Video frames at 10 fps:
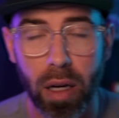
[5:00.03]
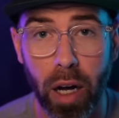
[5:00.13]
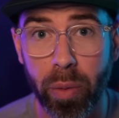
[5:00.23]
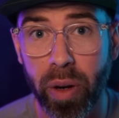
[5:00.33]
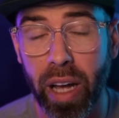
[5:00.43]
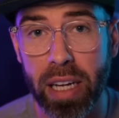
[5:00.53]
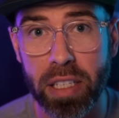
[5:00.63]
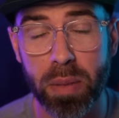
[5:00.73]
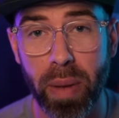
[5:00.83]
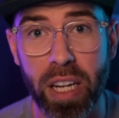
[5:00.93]
Unreal has
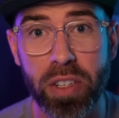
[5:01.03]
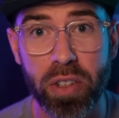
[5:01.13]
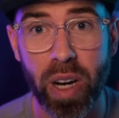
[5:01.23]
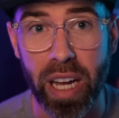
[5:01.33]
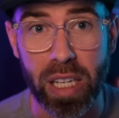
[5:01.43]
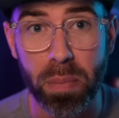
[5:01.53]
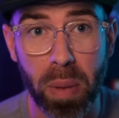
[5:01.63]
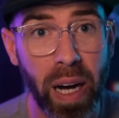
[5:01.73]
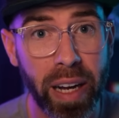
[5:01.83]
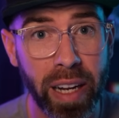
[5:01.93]
its many strengths,
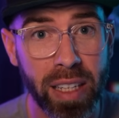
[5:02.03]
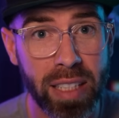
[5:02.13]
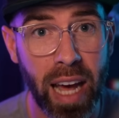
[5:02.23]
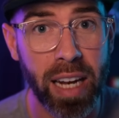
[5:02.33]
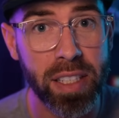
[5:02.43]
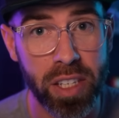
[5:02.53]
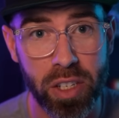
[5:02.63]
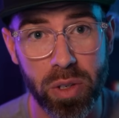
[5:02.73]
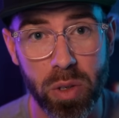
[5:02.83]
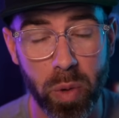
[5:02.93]
but it has had its
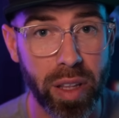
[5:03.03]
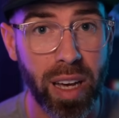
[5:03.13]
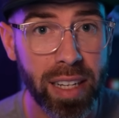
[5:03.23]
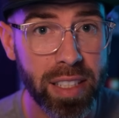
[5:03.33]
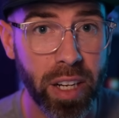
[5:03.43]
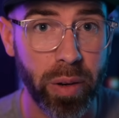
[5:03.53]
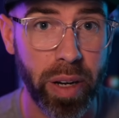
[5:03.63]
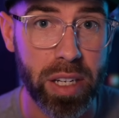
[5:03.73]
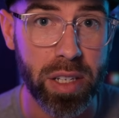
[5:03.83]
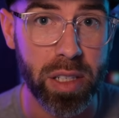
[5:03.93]
issues with content
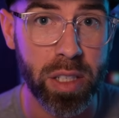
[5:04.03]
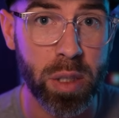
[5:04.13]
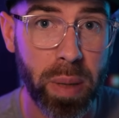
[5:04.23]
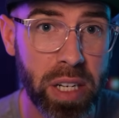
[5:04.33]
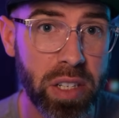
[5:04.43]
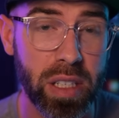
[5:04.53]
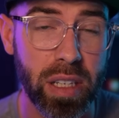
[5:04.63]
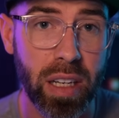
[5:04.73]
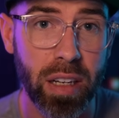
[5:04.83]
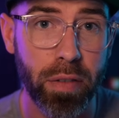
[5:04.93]
creation,
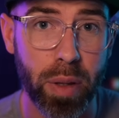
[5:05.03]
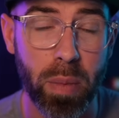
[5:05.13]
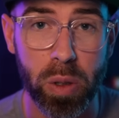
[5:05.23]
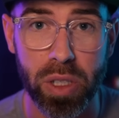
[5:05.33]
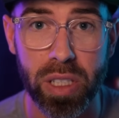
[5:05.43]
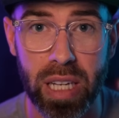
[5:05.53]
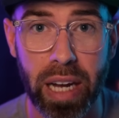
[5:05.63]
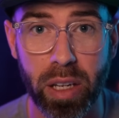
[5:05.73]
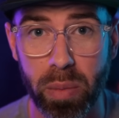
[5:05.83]
especially for the motion design